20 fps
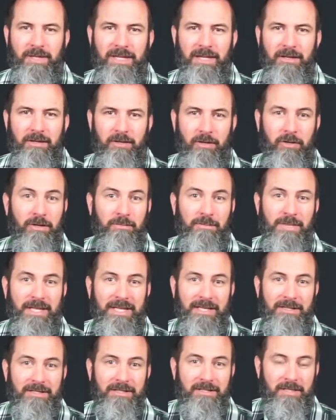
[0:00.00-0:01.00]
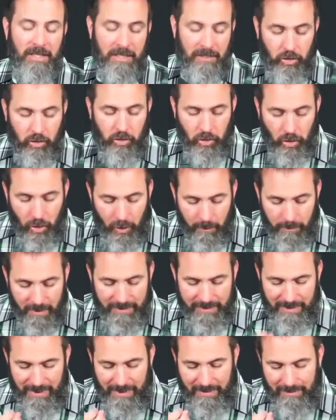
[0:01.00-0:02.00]
you can begin to
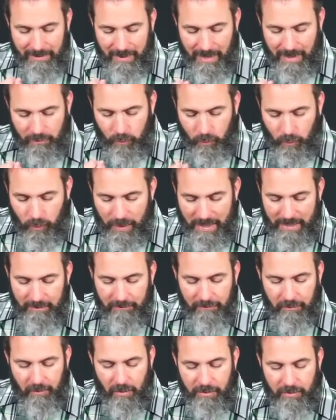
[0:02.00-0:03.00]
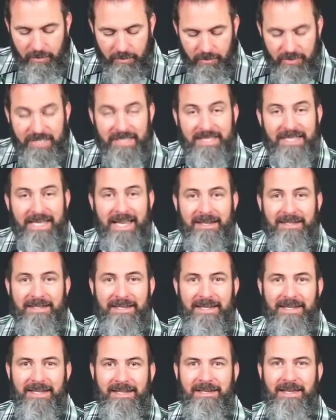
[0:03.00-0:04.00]
interpret and read it for
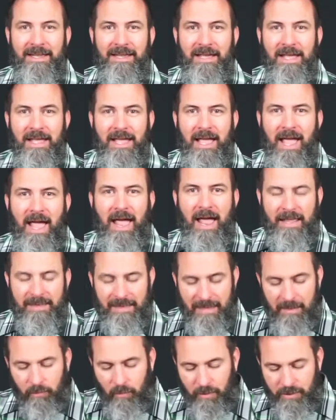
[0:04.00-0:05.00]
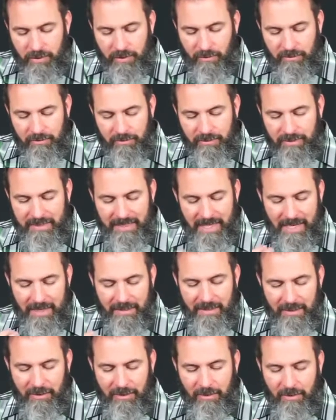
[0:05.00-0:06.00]
understanding. And then once you understand
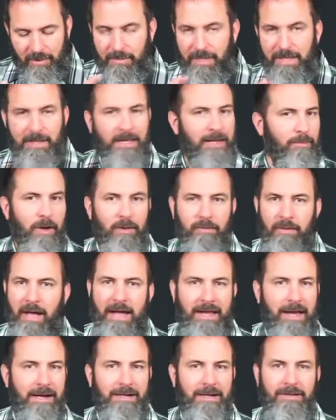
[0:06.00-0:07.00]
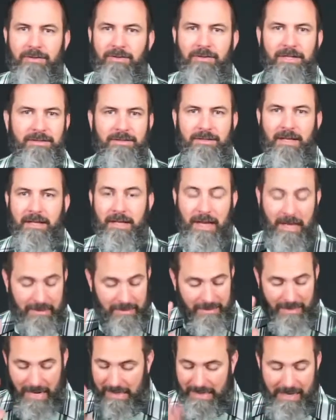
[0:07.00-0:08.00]
it, you can be like, well, I got to do this. Like,
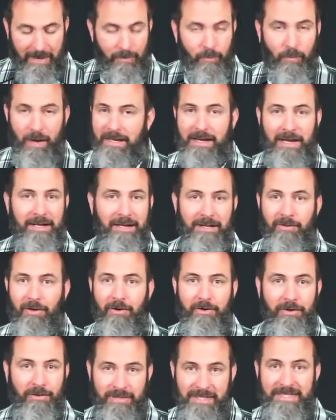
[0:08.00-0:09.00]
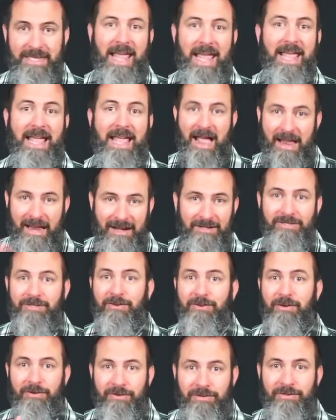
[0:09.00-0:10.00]
I can't wait any longer. Today, got to
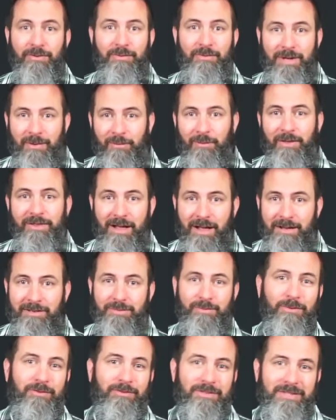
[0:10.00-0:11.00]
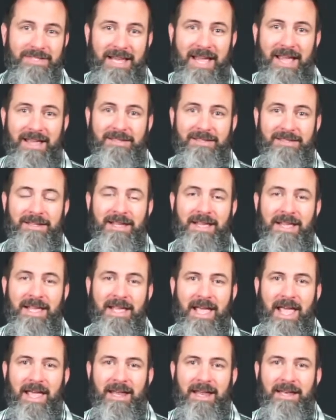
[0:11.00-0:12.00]
start doing what God's word says.
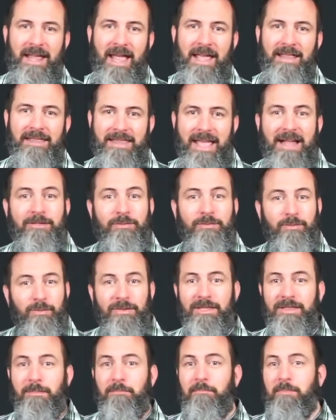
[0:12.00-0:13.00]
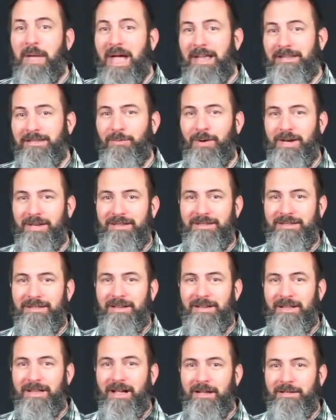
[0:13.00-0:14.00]
And that's really the best way to
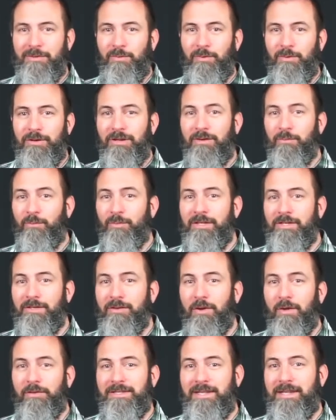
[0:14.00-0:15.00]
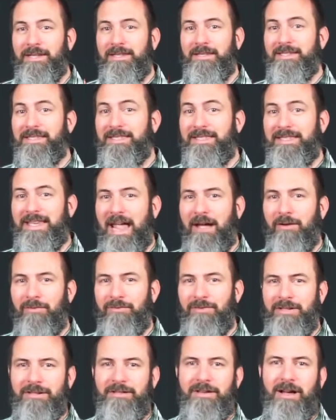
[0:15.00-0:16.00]
study God's word. It results in
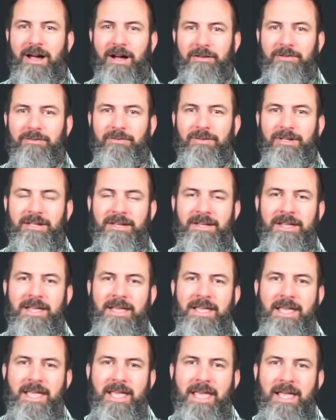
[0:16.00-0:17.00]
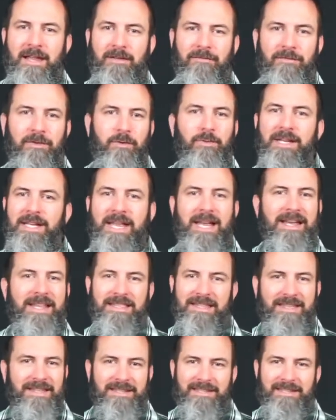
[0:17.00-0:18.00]
sound doctrine. And if you read
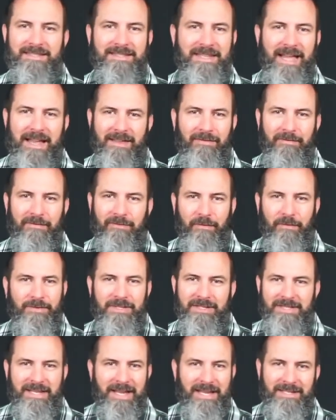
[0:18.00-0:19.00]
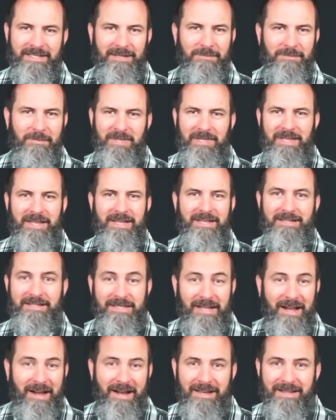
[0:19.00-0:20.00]
anything in 1 and 2 Timothy and
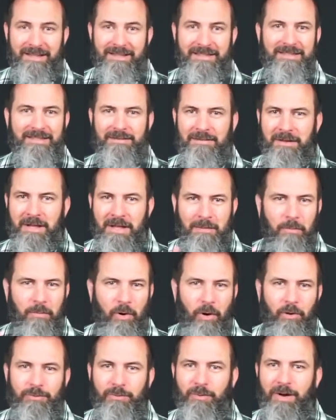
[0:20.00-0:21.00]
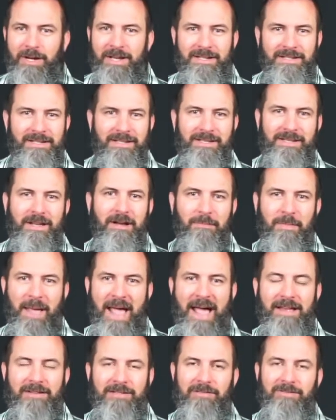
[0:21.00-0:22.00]
Titus and Paul's writing to young
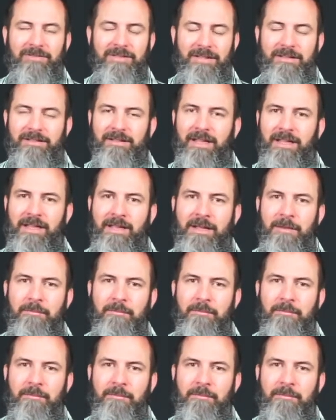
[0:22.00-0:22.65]
pastors, he's like,